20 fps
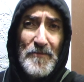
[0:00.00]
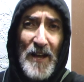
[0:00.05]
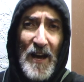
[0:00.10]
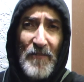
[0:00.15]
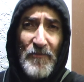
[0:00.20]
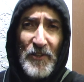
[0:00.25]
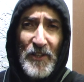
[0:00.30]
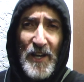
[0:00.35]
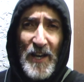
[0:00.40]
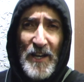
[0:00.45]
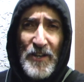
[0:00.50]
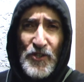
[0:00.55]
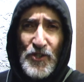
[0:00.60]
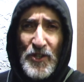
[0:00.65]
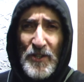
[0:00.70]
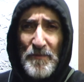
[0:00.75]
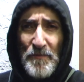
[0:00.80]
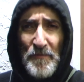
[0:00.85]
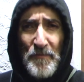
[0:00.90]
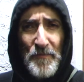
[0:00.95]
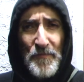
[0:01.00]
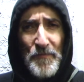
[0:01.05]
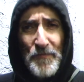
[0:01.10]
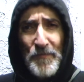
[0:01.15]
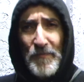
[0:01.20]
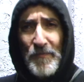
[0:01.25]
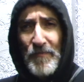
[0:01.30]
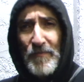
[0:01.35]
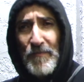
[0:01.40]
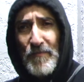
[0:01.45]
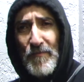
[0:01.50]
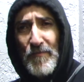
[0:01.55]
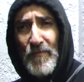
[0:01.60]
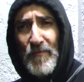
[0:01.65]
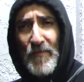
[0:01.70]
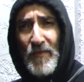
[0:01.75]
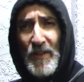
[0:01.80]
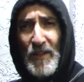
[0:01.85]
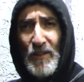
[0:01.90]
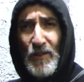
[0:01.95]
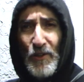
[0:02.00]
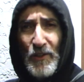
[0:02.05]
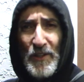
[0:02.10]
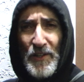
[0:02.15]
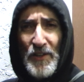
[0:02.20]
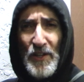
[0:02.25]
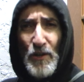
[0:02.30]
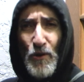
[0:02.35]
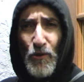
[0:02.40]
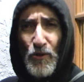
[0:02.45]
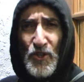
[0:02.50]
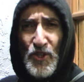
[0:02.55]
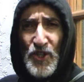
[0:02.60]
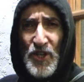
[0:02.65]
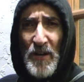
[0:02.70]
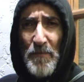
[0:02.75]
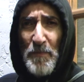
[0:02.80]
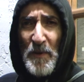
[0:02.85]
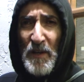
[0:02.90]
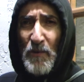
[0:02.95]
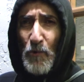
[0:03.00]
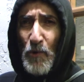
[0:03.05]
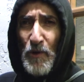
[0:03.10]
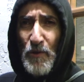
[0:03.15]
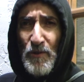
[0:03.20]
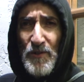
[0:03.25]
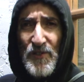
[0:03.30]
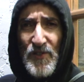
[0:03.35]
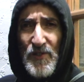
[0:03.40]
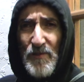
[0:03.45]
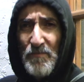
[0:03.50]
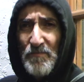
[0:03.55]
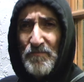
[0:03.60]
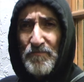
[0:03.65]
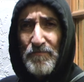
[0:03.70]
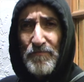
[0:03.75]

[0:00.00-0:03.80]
Navigation. Look at the old shipping routes.